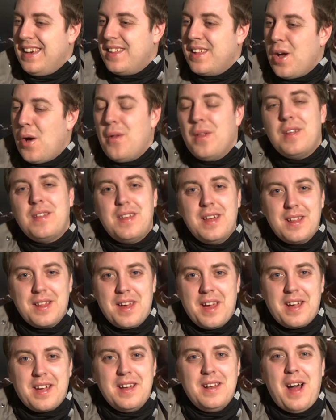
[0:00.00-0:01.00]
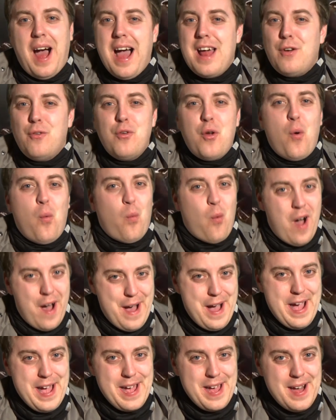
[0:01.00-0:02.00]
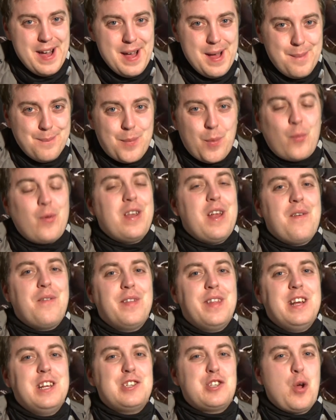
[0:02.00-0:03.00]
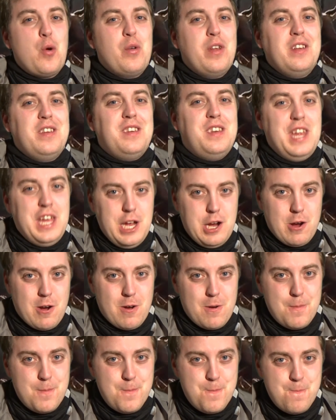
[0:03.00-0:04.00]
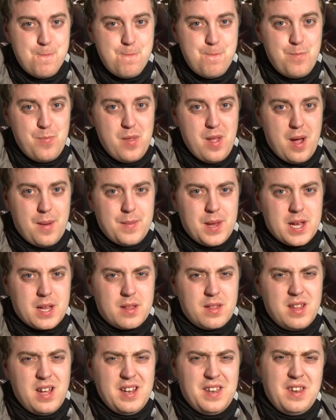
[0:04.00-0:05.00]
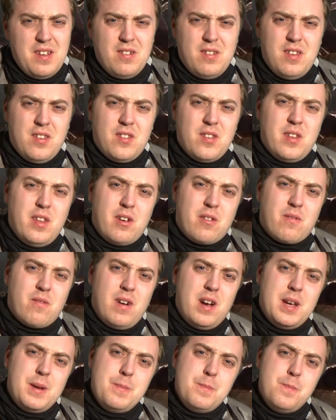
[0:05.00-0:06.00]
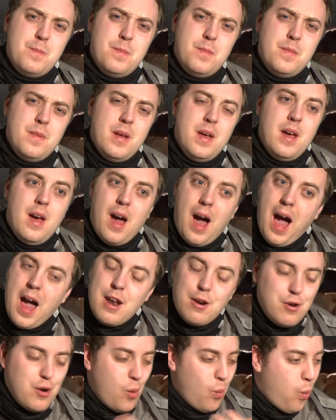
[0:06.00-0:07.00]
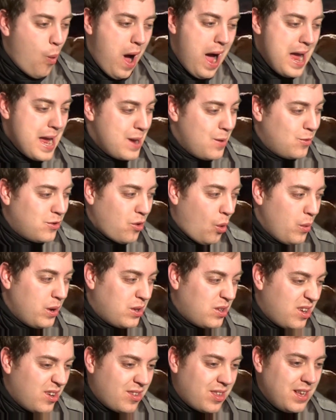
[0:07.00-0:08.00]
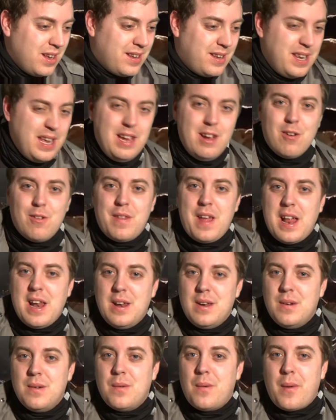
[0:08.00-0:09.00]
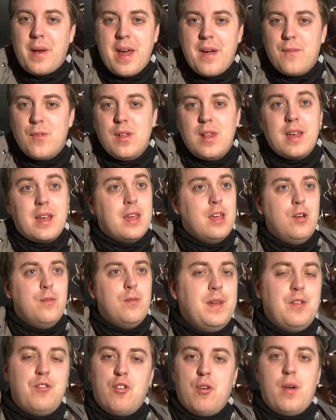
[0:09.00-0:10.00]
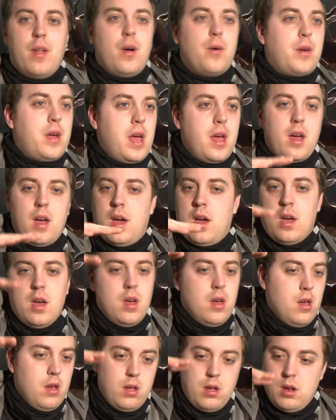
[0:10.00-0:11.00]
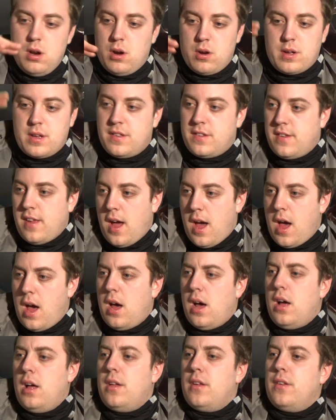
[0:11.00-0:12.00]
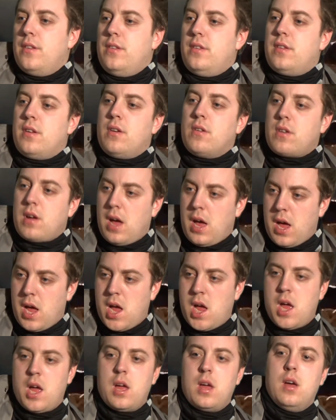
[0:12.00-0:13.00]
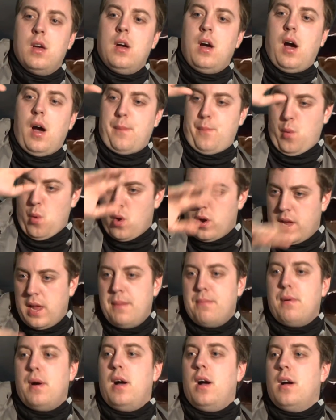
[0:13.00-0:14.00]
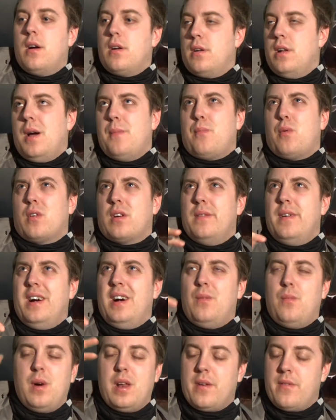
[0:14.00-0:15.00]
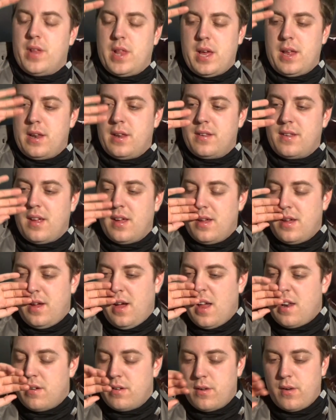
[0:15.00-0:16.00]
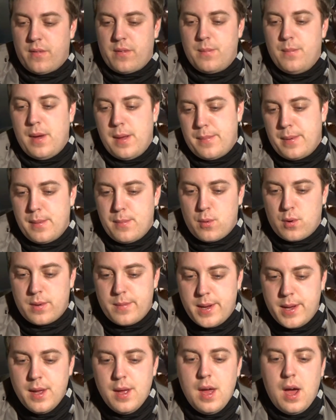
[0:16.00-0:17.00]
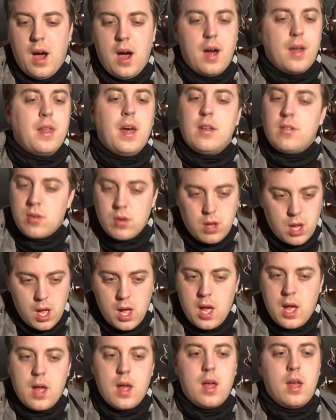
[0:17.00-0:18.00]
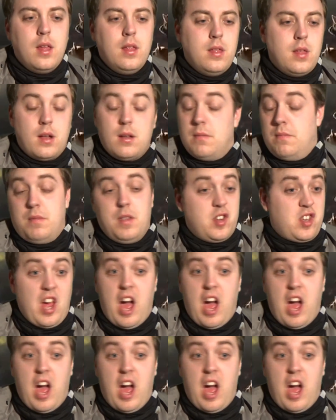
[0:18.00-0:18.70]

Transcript: the only thing that I don't know why, but whenever they showed a deer, I'm like, that deer doesn't look right. I don't know why, it was always just the deer that, whenever, like, be showing, okay, you know, gazelles, okay, a porcupine, or not porcupine, whatever that is, I don't know if it might be a porcupine, that's okay, the